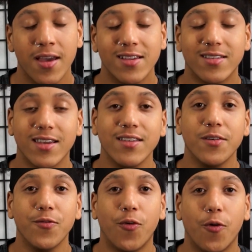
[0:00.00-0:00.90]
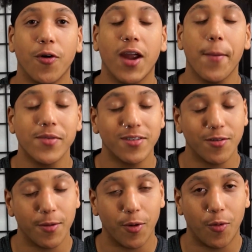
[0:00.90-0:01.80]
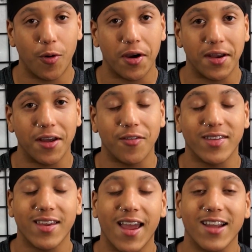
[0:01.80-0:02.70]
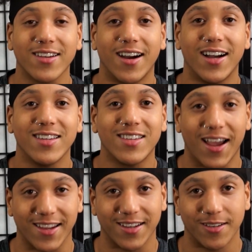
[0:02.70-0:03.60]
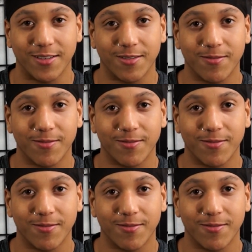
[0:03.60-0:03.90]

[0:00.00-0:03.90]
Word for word: season four, episode number one of Attack on Titan.